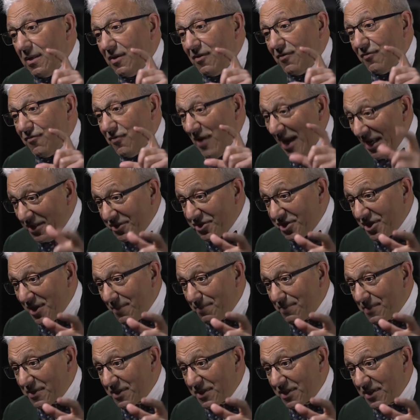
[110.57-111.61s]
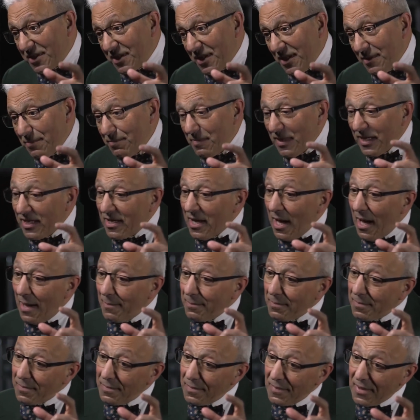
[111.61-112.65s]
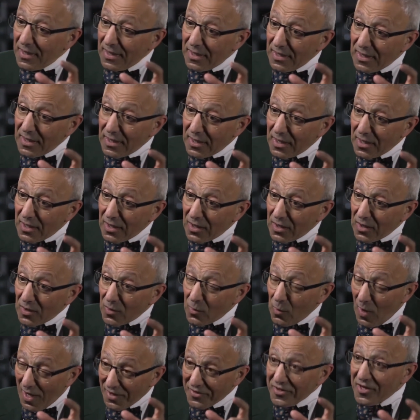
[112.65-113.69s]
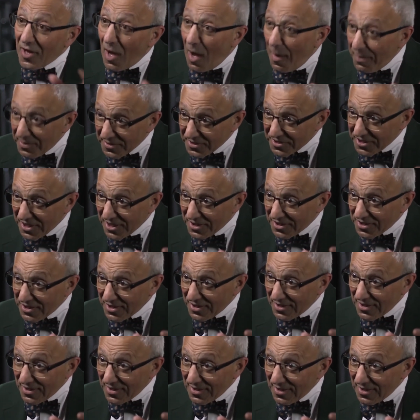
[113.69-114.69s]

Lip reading: friendships can become quite the opposite.